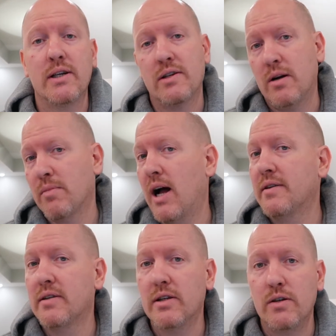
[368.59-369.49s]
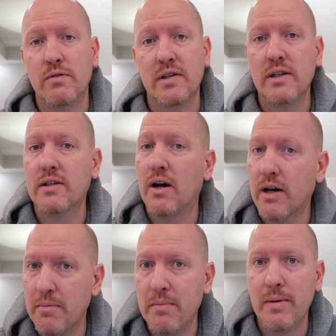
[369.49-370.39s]
so I'm constantly using, so I
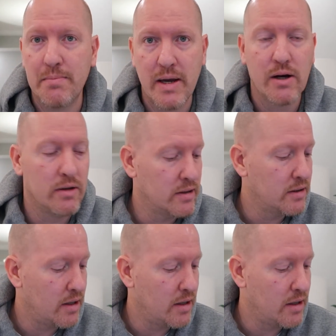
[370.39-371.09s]
can make a